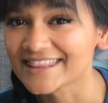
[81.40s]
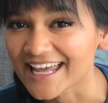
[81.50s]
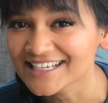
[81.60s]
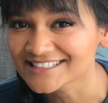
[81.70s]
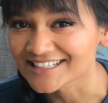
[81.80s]

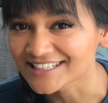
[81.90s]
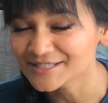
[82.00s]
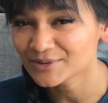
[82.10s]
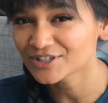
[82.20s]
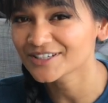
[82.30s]
Thanks to this
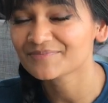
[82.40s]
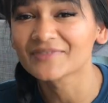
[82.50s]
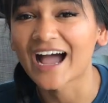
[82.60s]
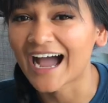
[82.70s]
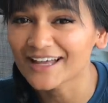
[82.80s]
book,
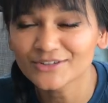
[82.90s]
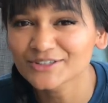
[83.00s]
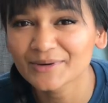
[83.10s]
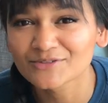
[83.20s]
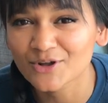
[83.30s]
I learned
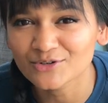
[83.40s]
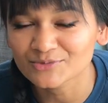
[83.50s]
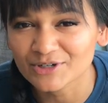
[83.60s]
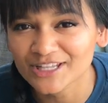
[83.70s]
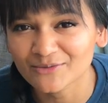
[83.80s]
about nose
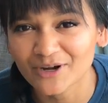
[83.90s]
breathing